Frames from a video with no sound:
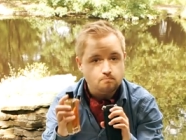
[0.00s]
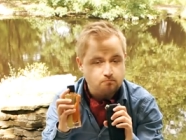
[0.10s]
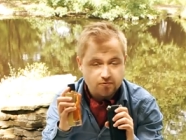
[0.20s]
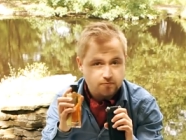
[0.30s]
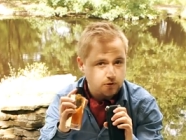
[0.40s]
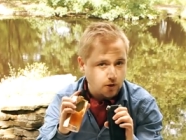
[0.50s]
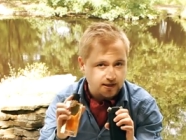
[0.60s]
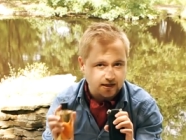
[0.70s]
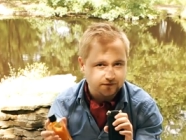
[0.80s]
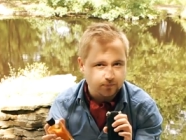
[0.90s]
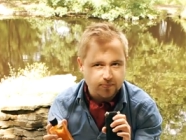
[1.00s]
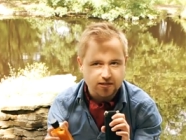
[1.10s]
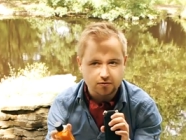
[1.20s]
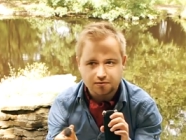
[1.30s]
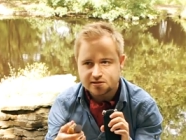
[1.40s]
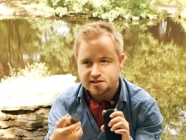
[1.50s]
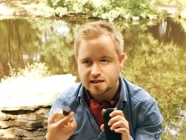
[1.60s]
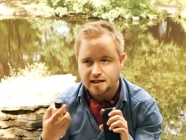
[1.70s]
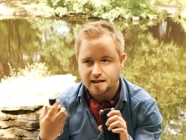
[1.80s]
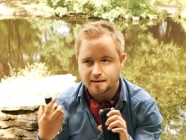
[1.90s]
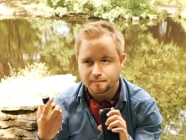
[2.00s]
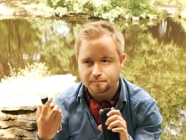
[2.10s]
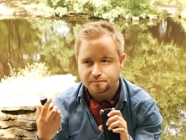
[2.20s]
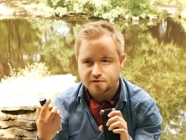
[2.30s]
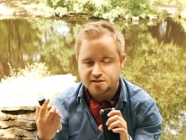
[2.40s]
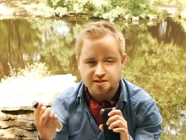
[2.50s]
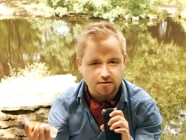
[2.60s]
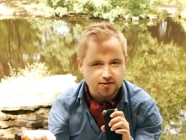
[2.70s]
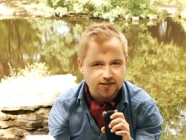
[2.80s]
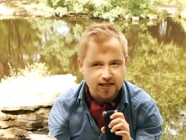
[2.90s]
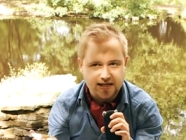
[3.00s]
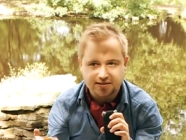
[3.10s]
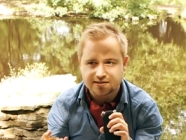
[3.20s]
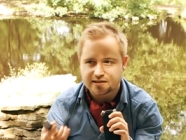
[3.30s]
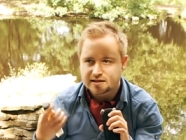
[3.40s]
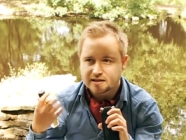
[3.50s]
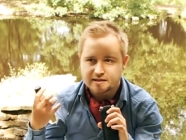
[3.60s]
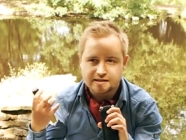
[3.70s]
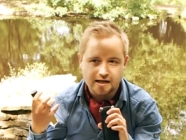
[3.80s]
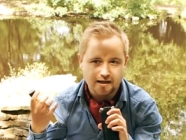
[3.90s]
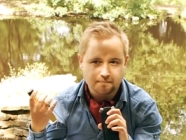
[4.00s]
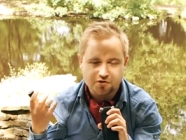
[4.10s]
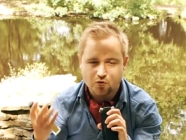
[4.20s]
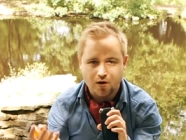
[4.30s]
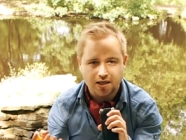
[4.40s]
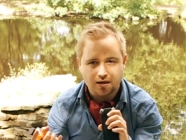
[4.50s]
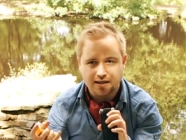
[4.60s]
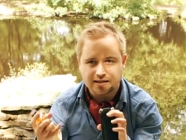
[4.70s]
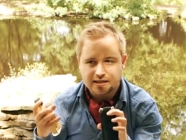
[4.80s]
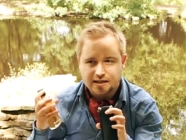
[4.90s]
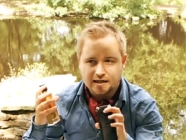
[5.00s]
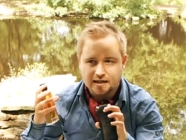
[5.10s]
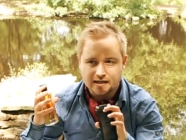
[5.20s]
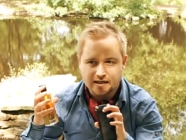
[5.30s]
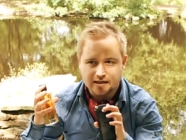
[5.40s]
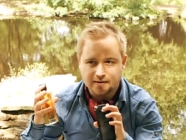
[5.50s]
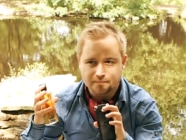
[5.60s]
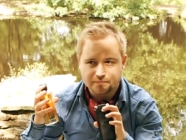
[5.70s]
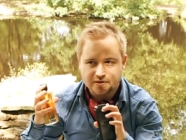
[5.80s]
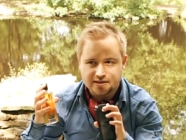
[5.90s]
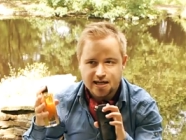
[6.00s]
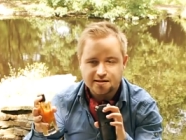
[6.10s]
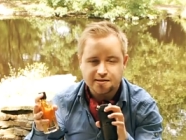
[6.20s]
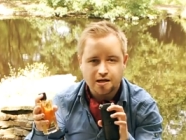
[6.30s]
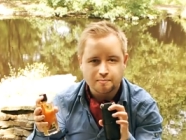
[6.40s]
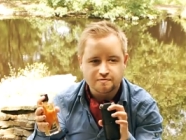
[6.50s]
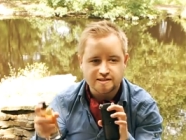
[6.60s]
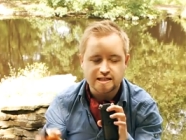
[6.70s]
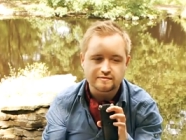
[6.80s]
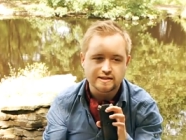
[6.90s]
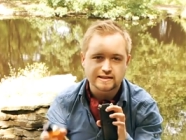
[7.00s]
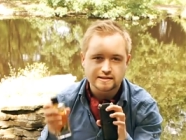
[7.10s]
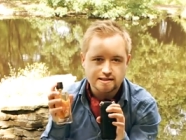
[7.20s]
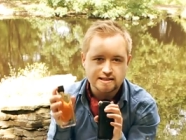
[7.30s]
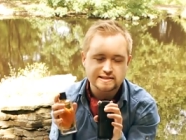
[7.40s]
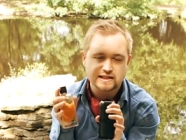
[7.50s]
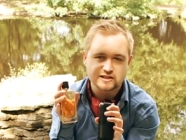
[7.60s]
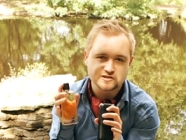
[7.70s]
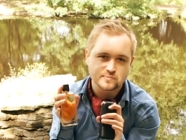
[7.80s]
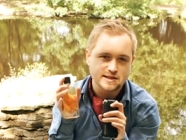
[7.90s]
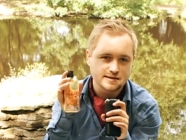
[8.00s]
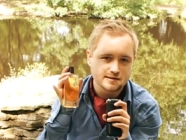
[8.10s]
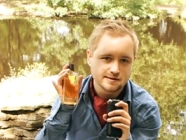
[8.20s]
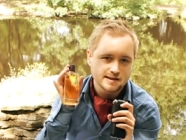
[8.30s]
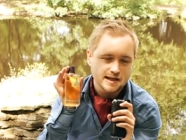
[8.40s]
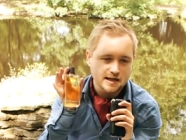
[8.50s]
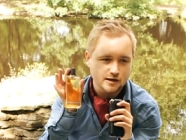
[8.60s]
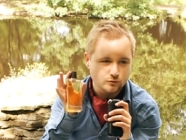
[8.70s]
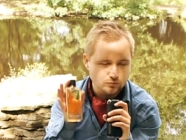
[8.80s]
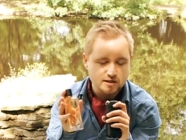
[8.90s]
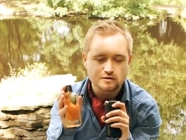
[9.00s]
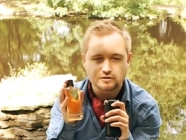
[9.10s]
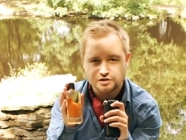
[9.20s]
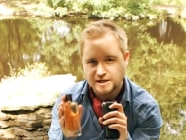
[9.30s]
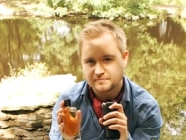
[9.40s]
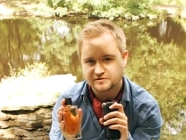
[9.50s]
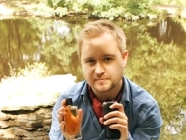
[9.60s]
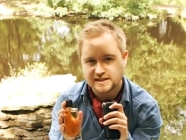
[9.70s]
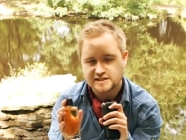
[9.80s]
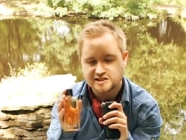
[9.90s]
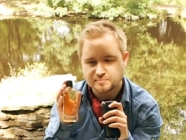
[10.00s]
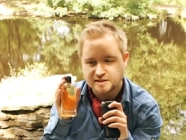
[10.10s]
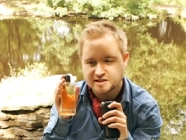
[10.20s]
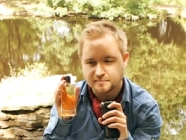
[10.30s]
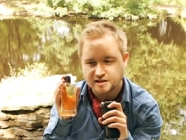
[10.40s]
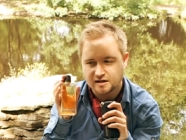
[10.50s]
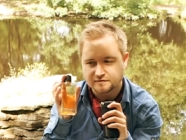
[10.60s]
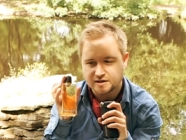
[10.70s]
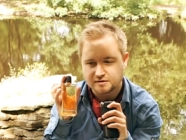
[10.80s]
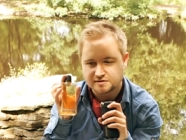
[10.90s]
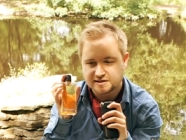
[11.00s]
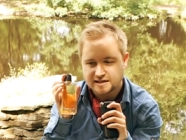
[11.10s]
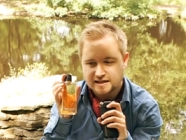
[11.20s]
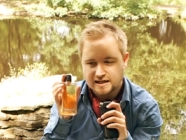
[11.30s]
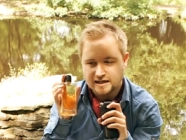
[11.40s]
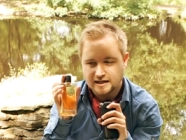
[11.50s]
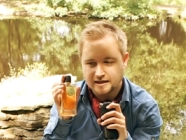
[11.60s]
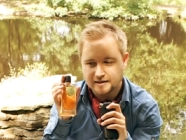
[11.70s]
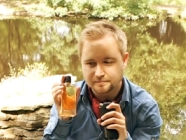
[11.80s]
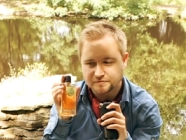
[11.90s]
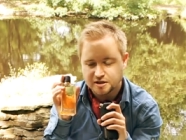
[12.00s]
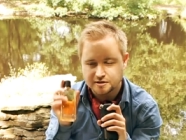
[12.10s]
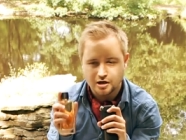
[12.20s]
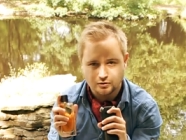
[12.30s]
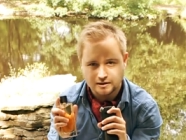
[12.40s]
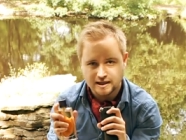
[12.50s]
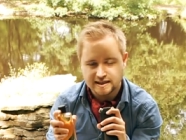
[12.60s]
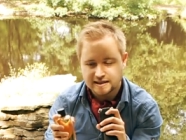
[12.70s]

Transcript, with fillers: M- going out for meals, um, sunsets, um, twilight. Um, that time of the evening, this has been a real gem for me. This has been something I've used um, concurrently.